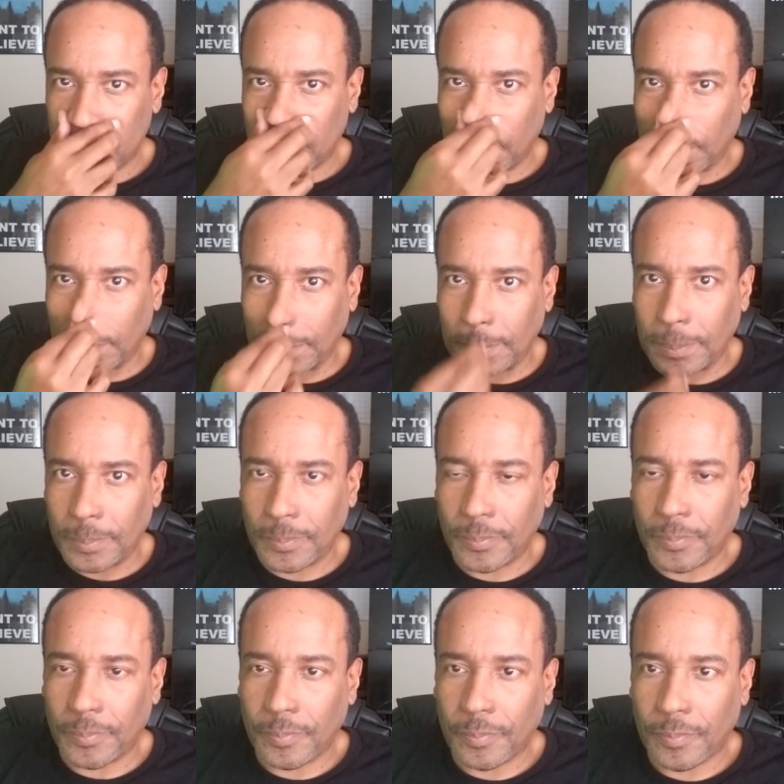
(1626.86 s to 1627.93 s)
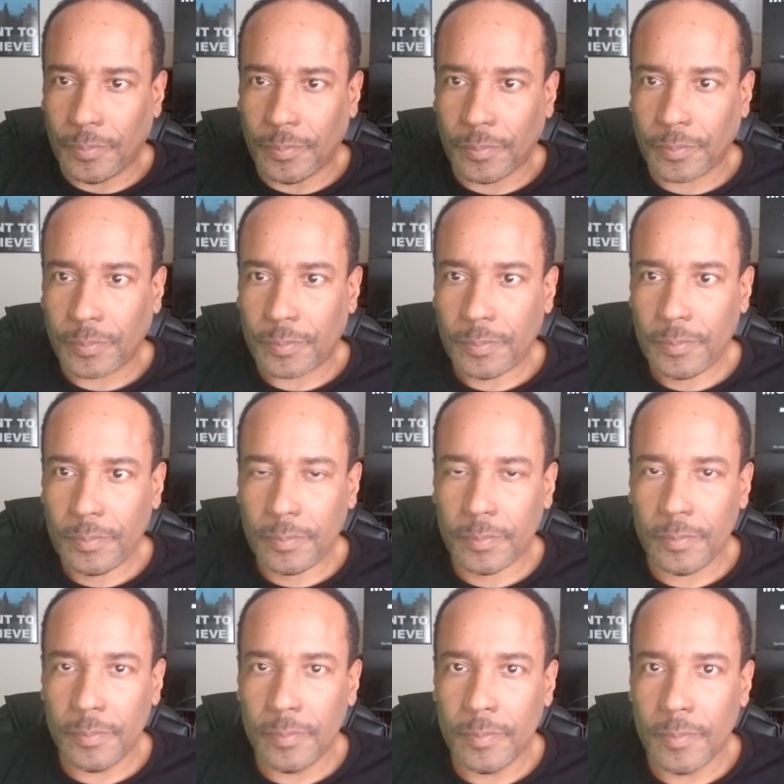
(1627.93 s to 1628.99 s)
(no one is talking)